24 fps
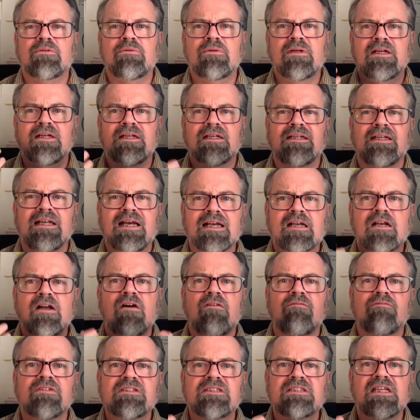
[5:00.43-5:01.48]
in our
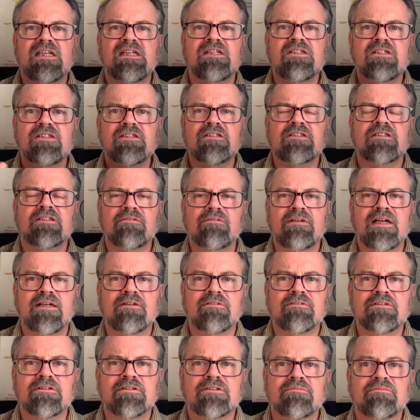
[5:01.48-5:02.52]
conversations
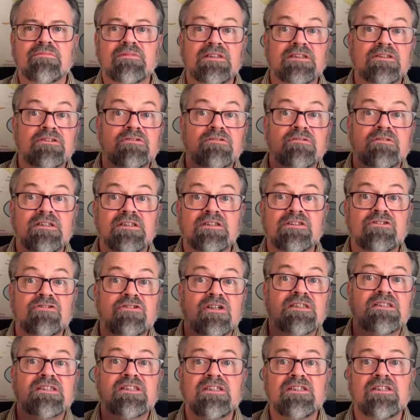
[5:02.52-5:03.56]
around this
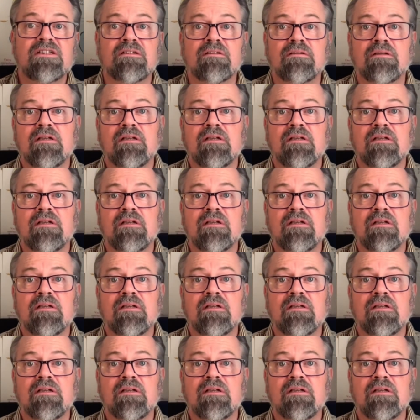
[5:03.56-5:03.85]
transition.